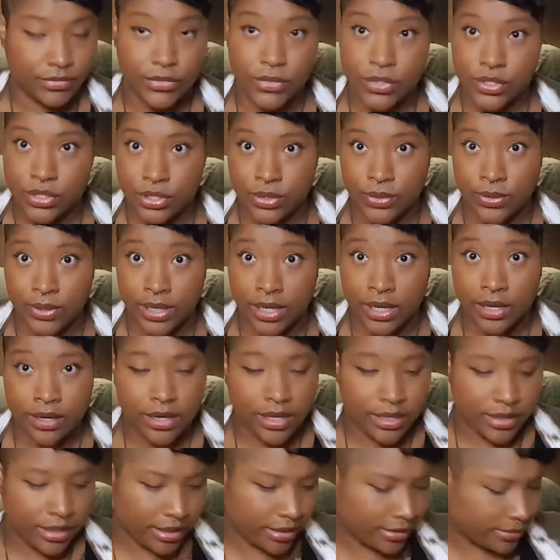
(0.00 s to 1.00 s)
choking on
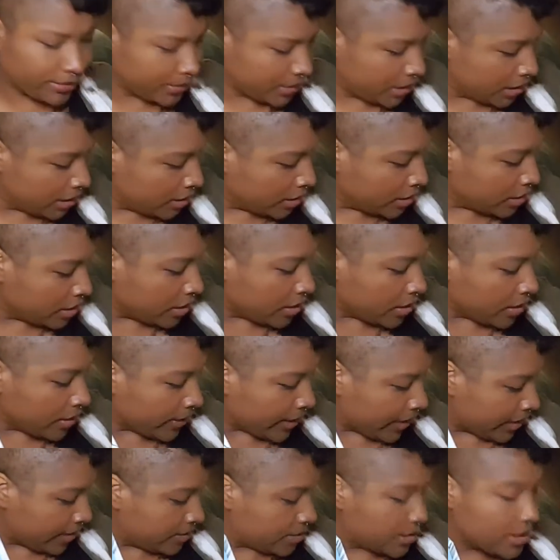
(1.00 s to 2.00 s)
nothing.
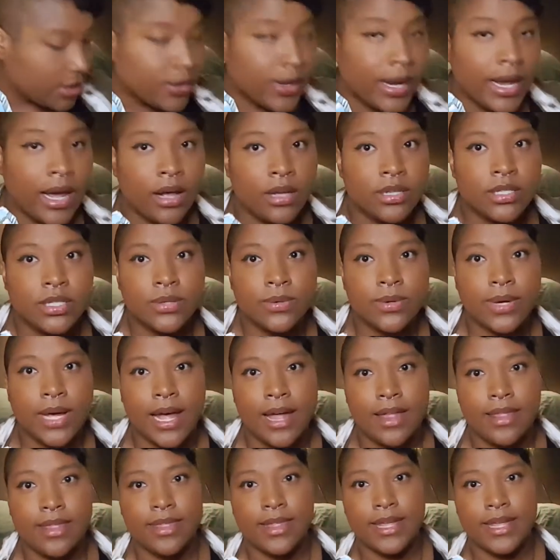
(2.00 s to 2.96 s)
Okay, so I also got